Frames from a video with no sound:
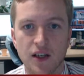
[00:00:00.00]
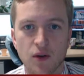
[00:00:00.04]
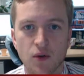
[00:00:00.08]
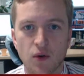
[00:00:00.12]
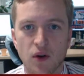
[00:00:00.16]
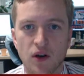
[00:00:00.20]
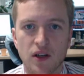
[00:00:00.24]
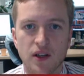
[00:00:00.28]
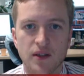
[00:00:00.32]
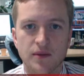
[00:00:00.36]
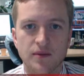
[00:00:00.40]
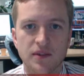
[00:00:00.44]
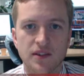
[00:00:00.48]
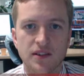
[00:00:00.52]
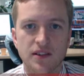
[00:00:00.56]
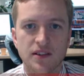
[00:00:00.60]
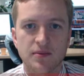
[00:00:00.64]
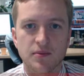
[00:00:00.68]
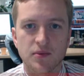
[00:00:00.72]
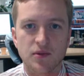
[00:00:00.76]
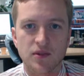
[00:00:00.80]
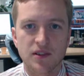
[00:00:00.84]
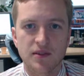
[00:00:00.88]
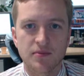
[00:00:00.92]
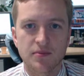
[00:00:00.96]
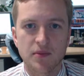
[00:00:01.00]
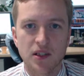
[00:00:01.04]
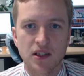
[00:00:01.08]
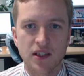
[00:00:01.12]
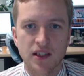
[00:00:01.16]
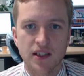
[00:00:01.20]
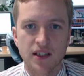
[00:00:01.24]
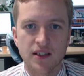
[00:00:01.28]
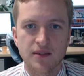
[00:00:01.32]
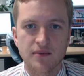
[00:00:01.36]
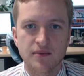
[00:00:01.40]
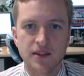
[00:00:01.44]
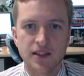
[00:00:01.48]
Welcome to this morning's
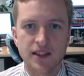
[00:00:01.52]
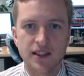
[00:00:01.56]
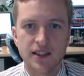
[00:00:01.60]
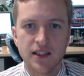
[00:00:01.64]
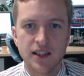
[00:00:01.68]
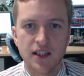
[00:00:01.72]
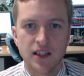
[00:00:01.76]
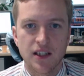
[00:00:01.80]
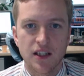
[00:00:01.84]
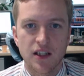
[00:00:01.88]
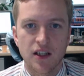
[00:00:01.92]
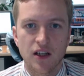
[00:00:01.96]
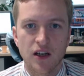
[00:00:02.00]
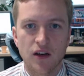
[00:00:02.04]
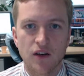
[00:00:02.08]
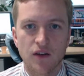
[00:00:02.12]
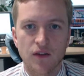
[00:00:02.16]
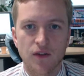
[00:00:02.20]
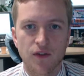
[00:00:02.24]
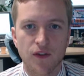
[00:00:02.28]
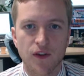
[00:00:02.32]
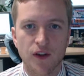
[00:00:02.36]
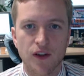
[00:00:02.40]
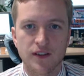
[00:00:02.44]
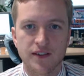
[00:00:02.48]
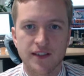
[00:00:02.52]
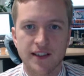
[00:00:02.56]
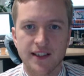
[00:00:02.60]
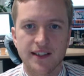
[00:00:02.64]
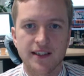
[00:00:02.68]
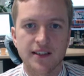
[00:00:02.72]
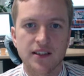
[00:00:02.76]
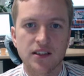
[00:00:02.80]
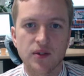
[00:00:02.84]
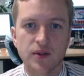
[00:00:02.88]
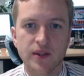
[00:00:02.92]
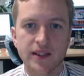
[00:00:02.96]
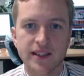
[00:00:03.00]
market update on Thursday
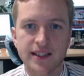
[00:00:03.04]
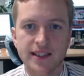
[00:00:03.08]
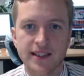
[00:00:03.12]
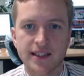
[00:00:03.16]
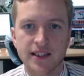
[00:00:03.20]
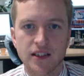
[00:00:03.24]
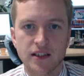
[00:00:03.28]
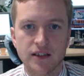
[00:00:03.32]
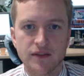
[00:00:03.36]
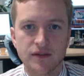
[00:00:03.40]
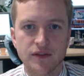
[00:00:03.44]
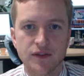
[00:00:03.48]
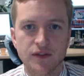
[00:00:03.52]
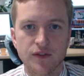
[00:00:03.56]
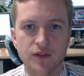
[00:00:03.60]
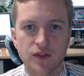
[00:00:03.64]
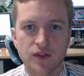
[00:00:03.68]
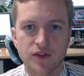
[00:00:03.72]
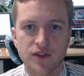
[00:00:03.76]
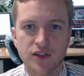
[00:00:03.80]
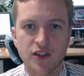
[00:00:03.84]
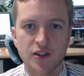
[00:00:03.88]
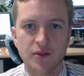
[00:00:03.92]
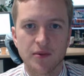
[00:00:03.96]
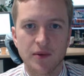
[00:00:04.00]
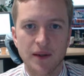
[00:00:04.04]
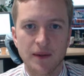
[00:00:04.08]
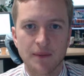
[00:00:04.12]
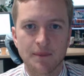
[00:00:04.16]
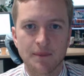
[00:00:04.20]
the 29th of October.